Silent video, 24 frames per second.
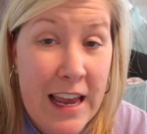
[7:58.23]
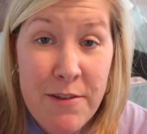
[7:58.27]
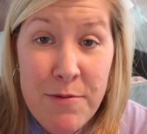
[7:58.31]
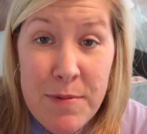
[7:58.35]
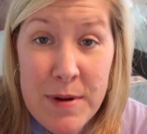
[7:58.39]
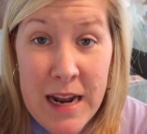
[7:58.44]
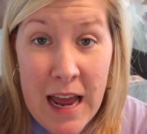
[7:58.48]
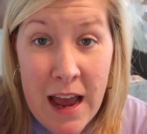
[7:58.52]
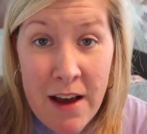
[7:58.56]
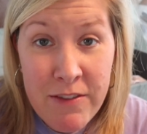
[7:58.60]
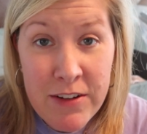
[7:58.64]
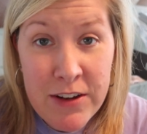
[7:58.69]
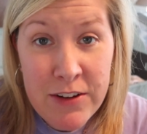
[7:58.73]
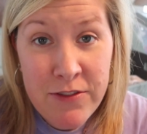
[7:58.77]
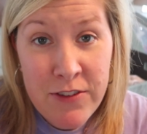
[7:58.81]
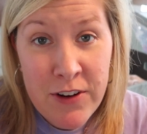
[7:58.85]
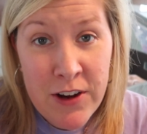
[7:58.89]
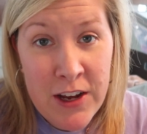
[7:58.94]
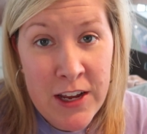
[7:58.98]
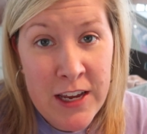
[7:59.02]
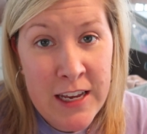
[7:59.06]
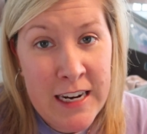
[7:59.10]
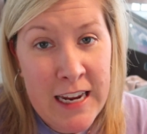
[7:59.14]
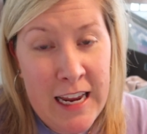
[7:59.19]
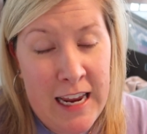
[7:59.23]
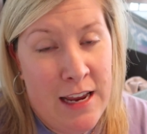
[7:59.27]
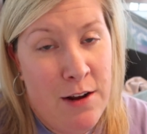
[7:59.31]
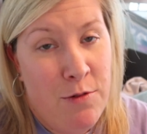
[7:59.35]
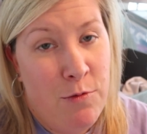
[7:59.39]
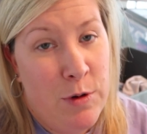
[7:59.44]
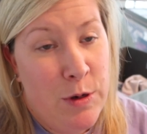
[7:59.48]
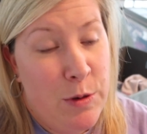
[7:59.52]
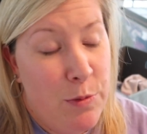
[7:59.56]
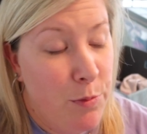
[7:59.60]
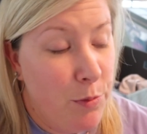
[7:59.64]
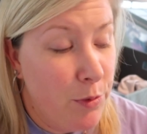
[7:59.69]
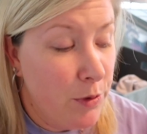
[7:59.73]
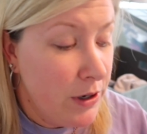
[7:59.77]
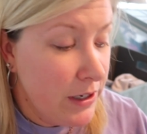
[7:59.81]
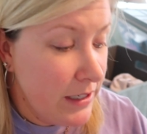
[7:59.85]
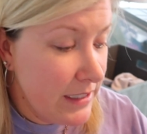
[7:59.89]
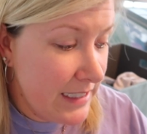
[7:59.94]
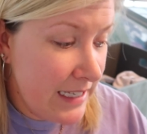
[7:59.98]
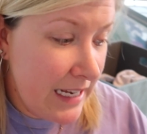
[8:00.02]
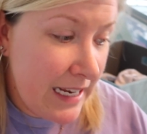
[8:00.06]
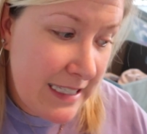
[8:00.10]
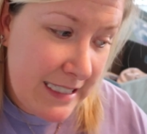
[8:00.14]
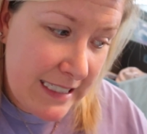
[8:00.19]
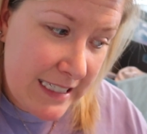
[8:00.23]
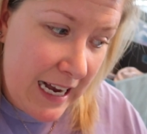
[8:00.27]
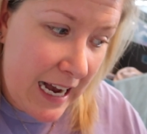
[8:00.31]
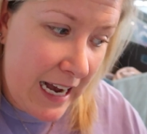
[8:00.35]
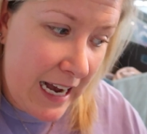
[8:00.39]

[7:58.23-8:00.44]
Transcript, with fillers: They have been having fun, and when Brooks has